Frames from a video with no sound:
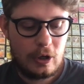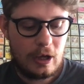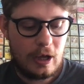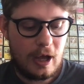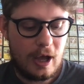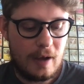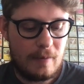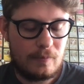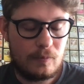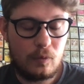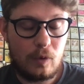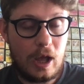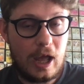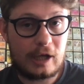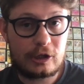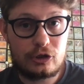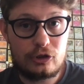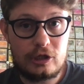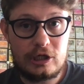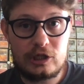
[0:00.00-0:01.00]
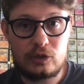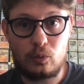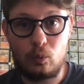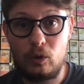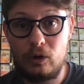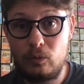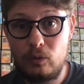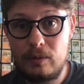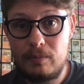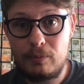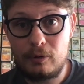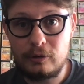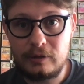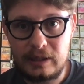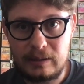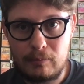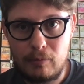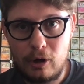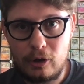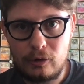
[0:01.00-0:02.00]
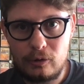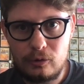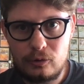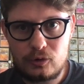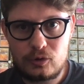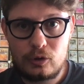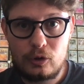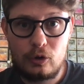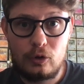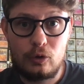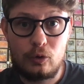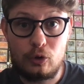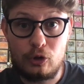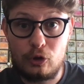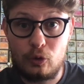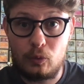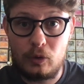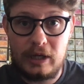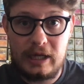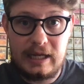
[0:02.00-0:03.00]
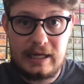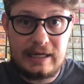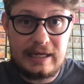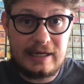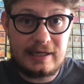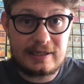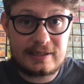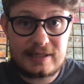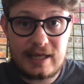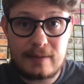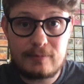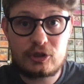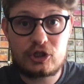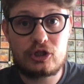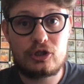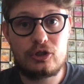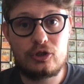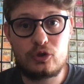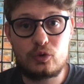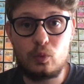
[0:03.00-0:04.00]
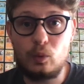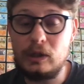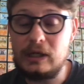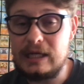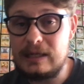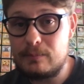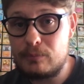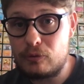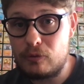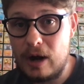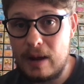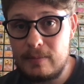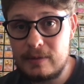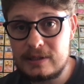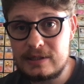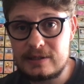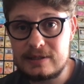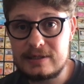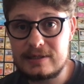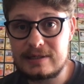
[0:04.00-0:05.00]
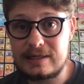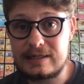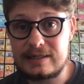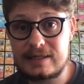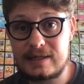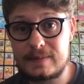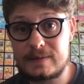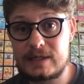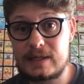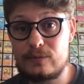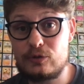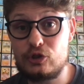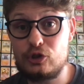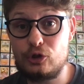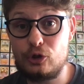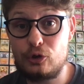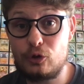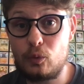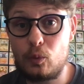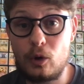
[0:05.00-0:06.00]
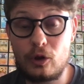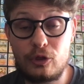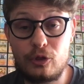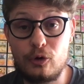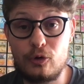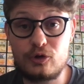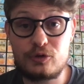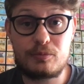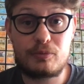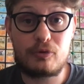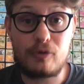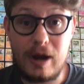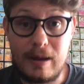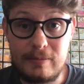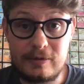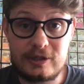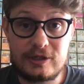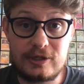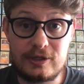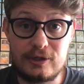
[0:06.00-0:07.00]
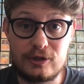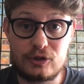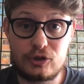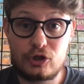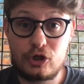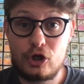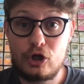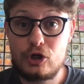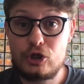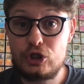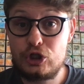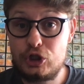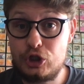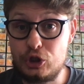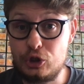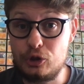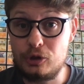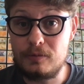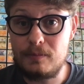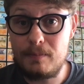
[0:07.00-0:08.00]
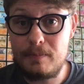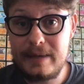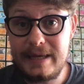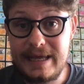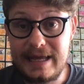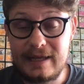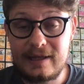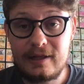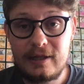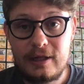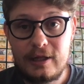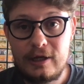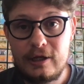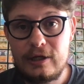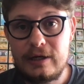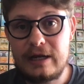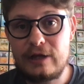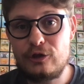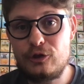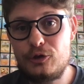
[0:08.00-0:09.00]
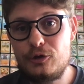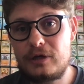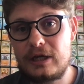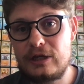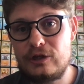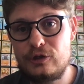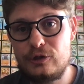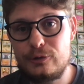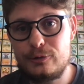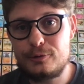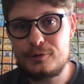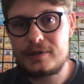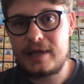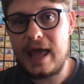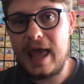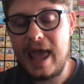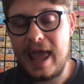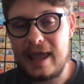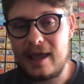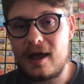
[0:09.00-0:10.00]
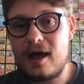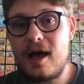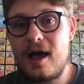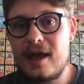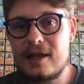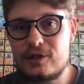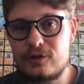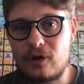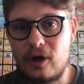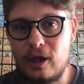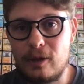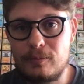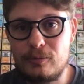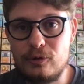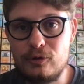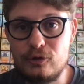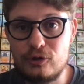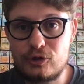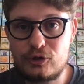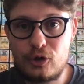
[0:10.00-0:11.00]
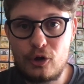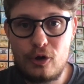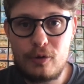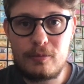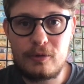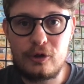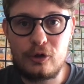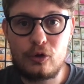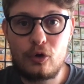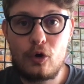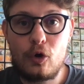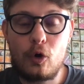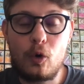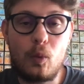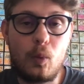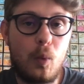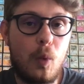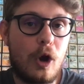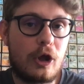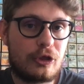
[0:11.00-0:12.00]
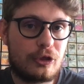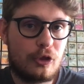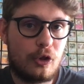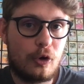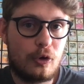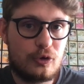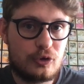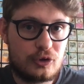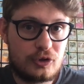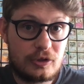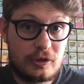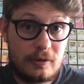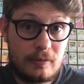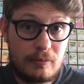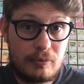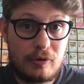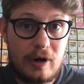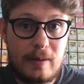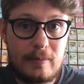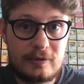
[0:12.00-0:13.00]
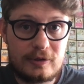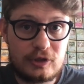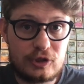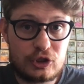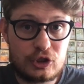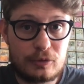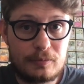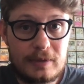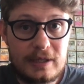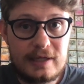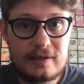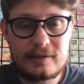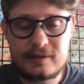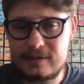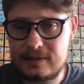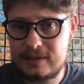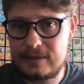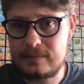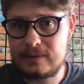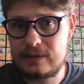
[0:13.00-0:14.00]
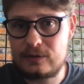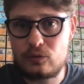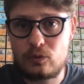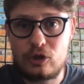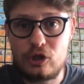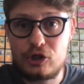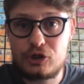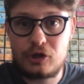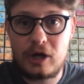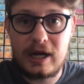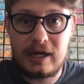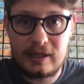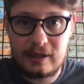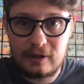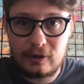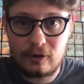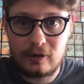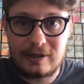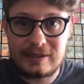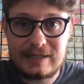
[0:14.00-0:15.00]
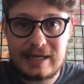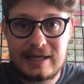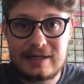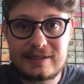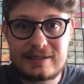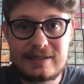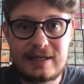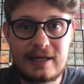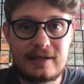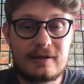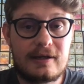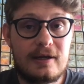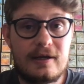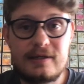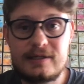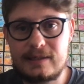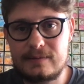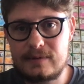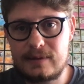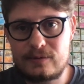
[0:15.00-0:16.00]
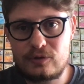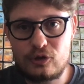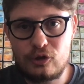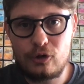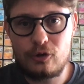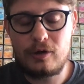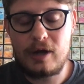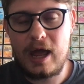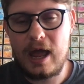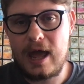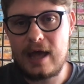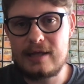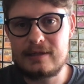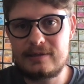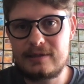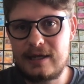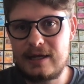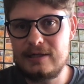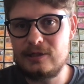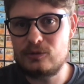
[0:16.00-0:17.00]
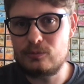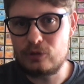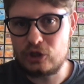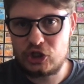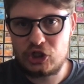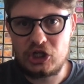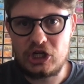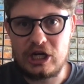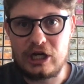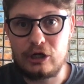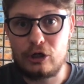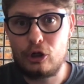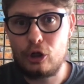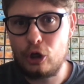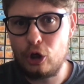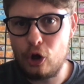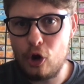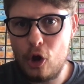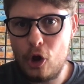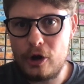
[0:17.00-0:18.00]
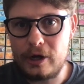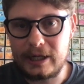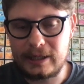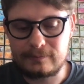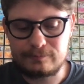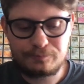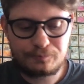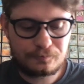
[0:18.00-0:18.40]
um, actuaries when we're building models you know we need assumptions we need parameters and sometimes you don't know what those parameters should be now you can use ai to help you determine what those parameters should be this is sometimes when you're training it on a data set sometimes known as as machine learning